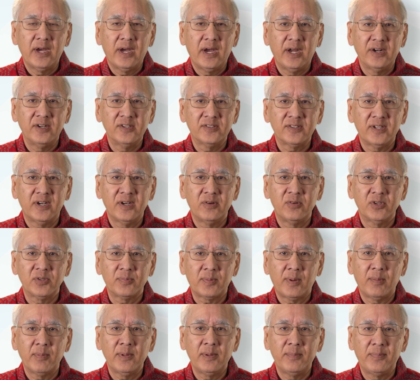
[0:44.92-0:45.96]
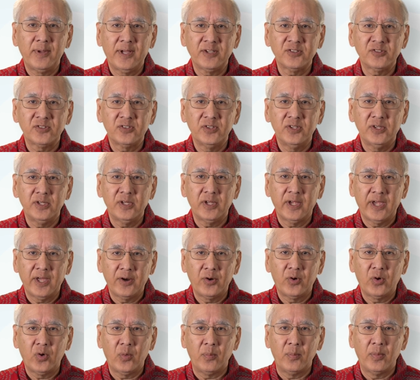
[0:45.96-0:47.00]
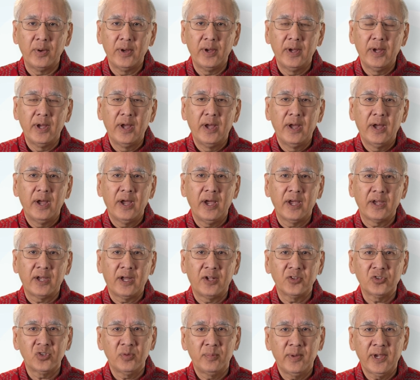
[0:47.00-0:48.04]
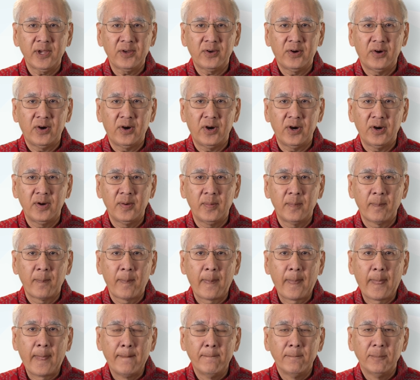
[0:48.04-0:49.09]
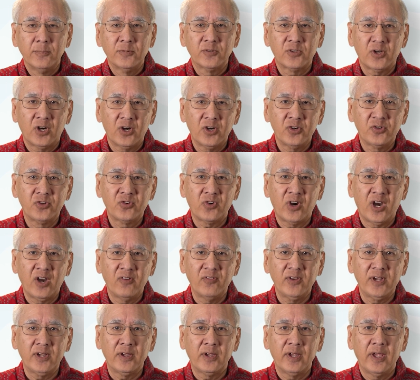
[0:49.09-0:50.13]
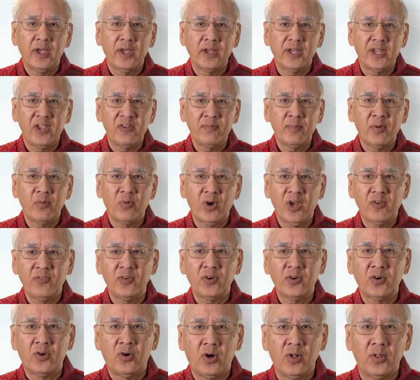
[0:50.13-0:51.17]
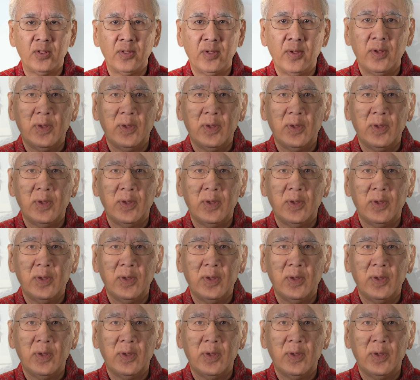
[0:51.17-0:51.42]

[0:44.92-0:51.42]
I decided it was probably best to head home. I got to my car, started driving, and gave my wife a call.